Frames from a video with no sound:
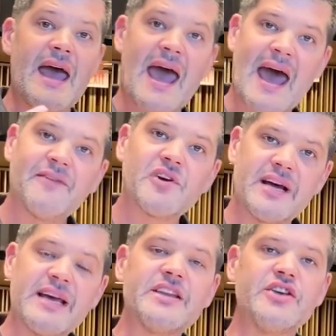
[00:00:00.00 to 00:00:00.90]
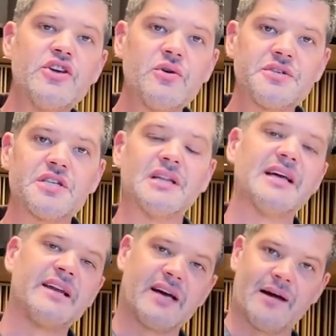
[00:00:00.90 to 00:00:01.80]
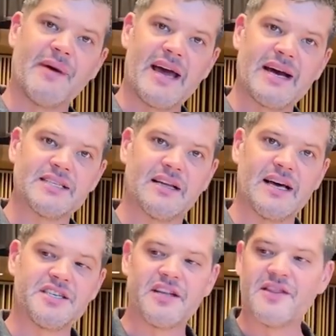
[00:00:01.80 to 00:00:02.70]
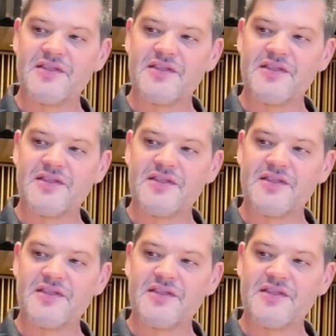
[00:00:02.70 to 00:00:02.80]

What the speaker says: After I get used to leaning on my exhalation,